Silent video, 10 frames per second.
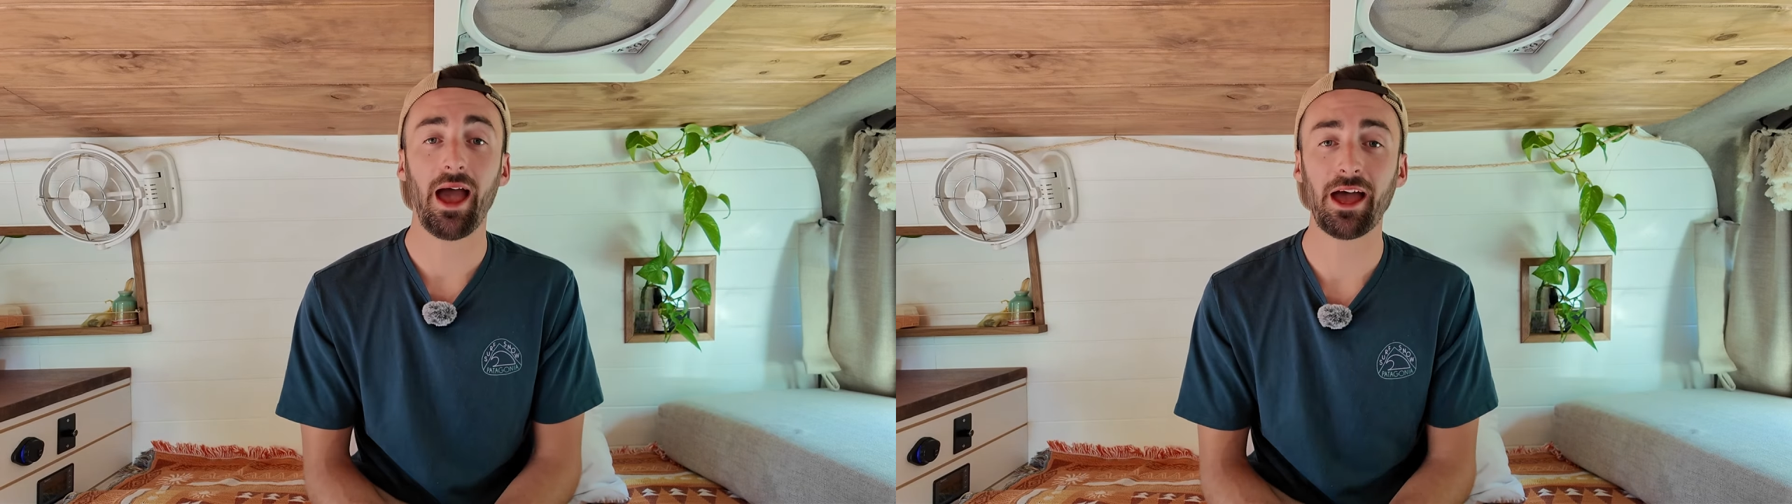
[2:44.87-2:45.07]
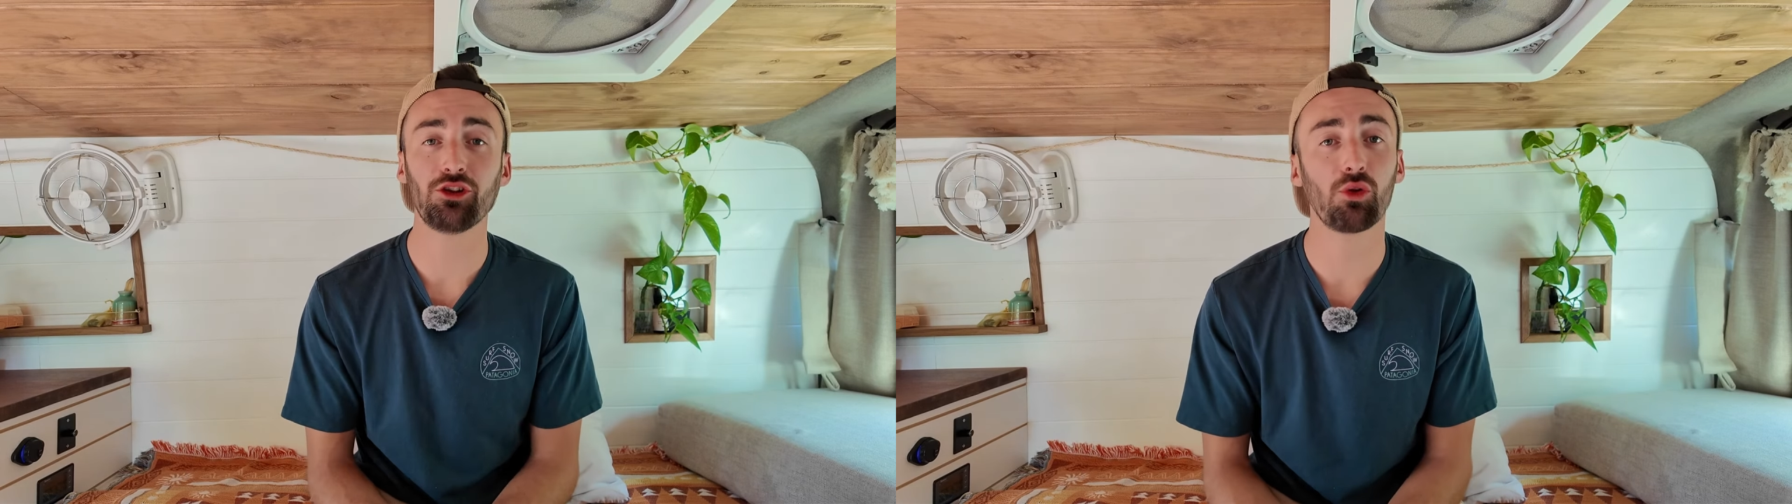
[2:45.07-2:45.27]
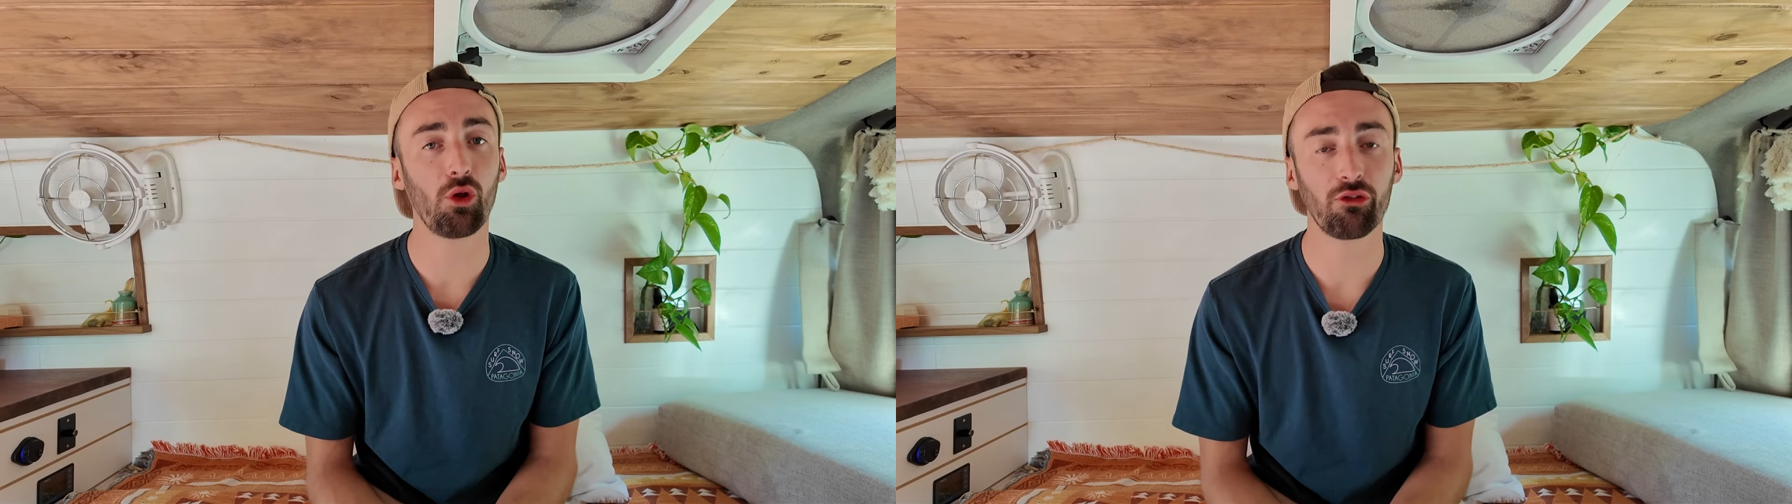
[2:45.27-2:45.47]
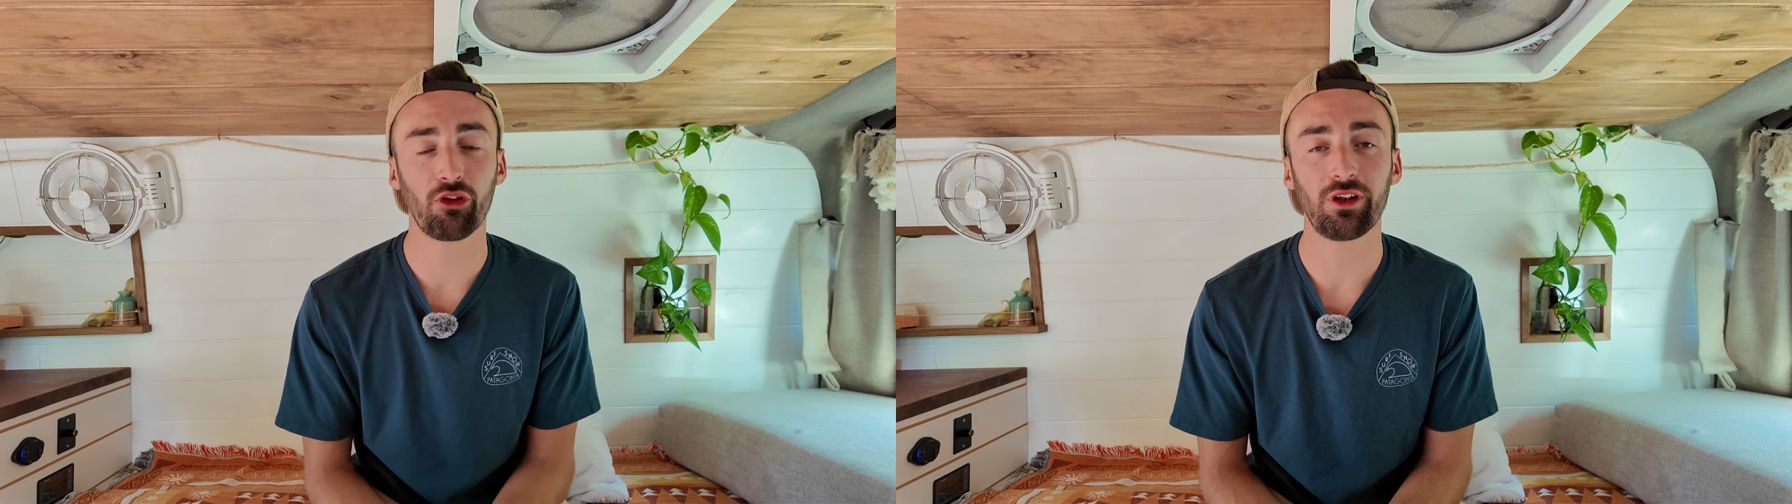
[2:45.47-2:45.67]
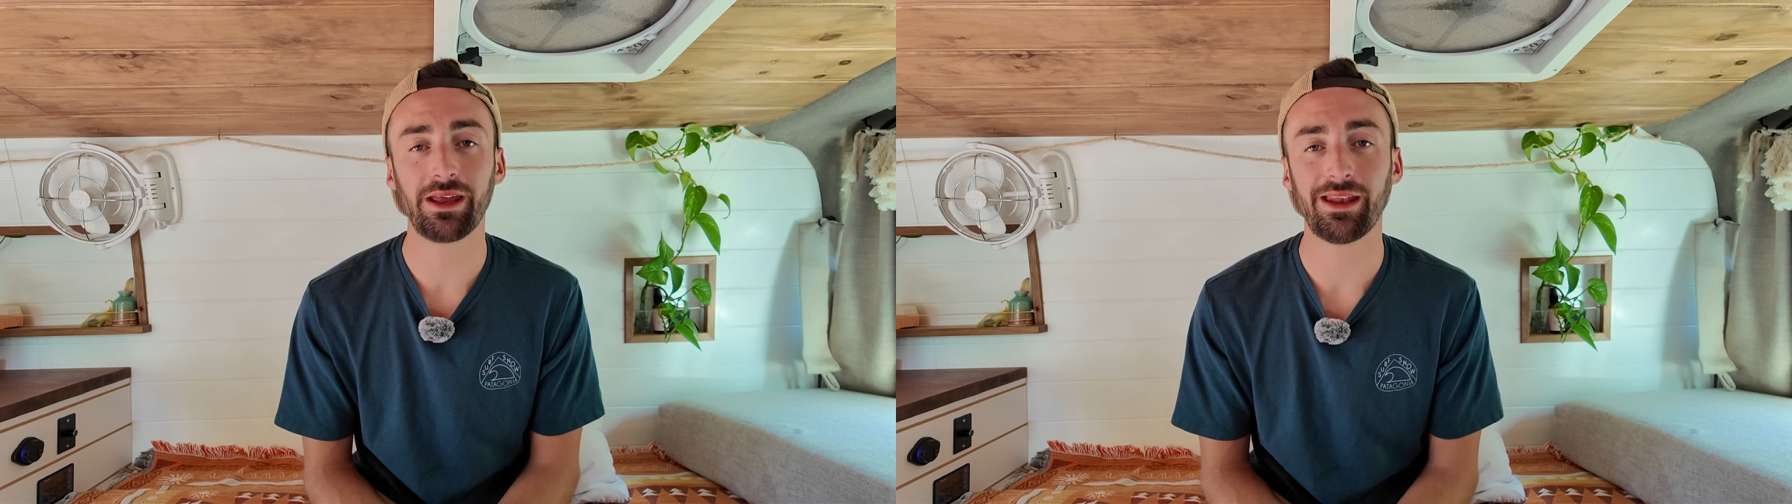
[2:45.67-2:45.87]
and you'll also
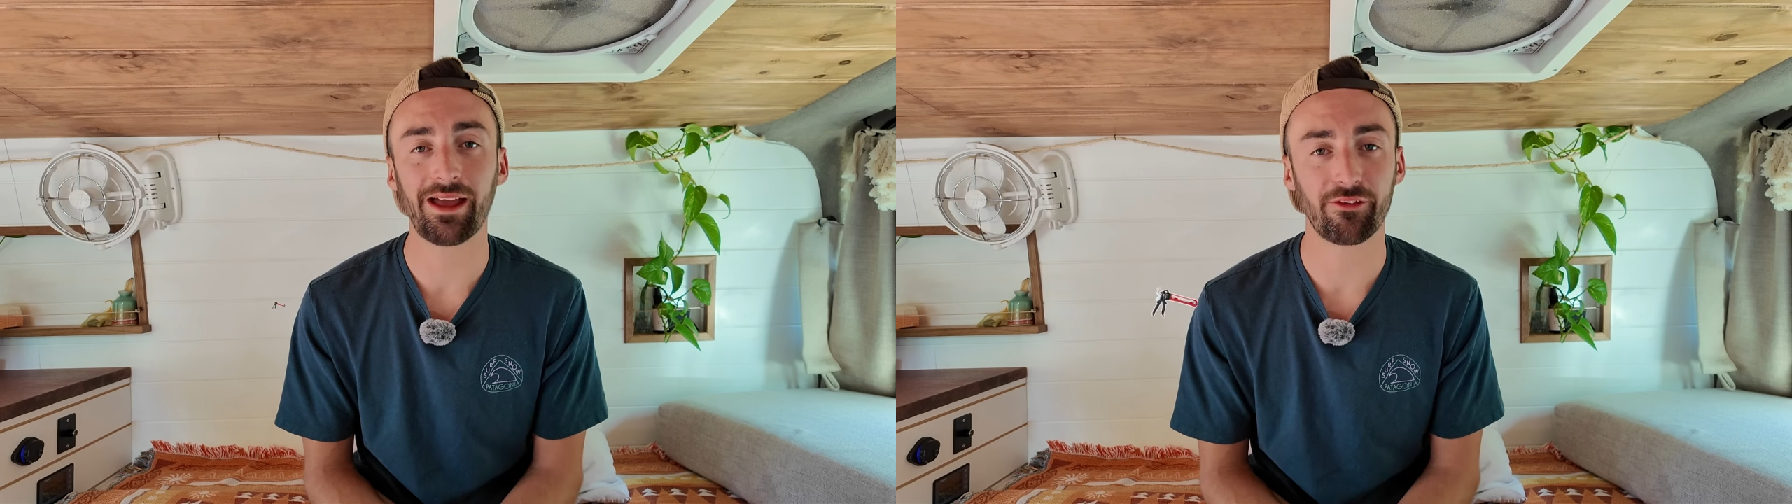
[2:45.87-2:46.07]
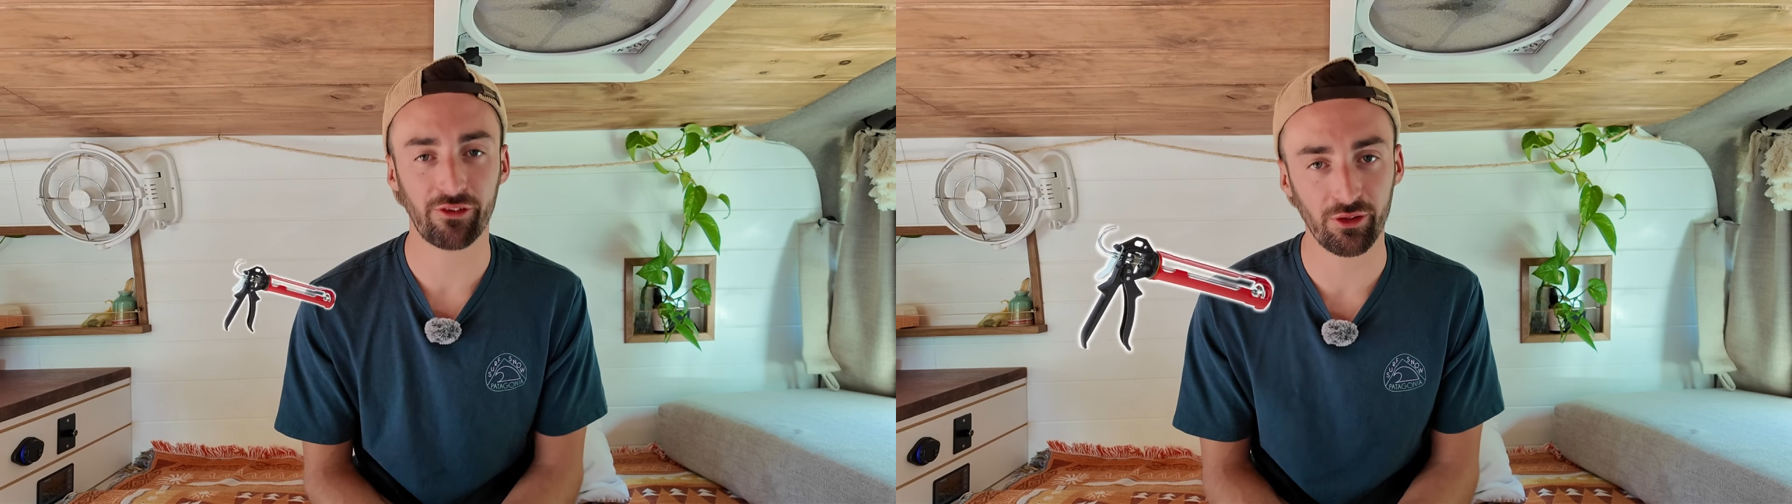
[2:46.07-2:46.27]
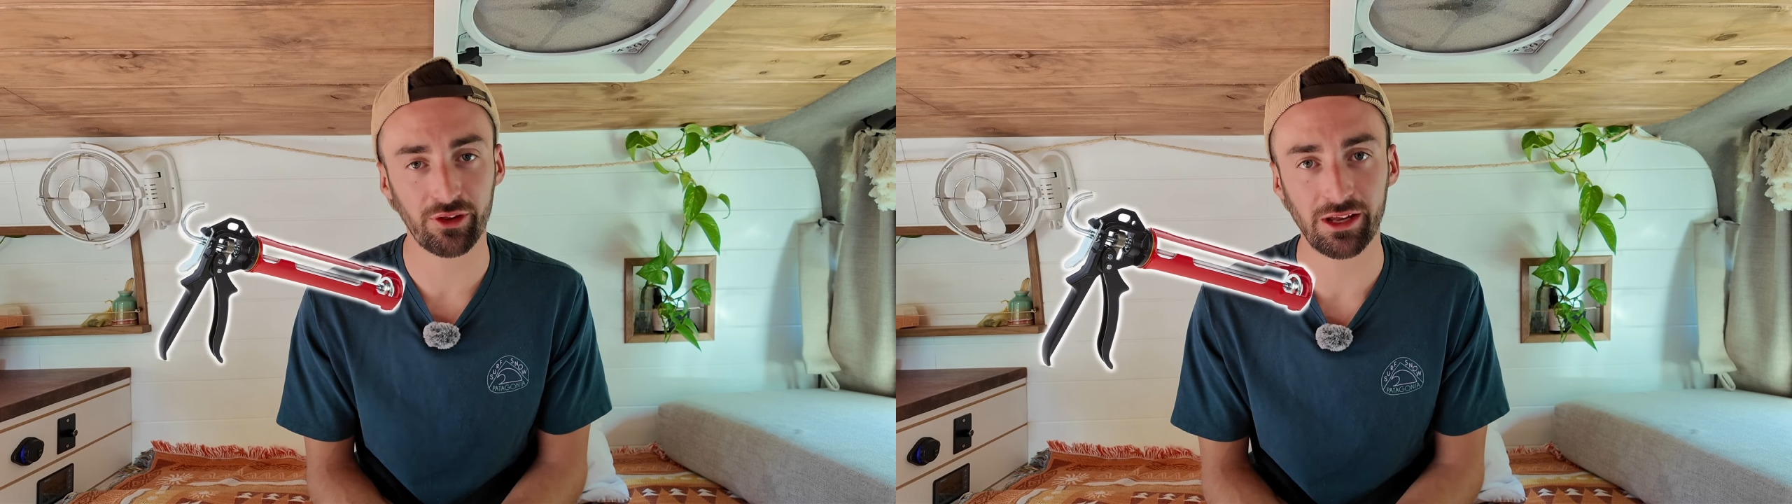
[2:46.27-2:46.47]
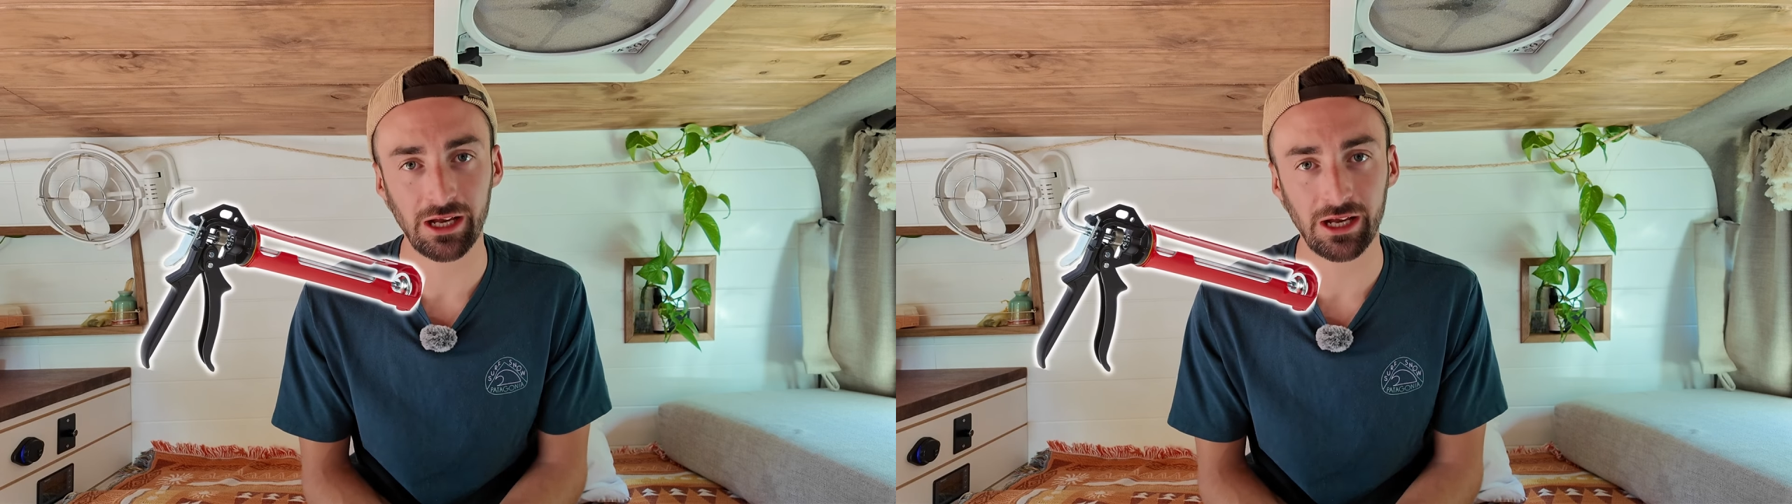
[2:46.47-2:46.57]
need a silicone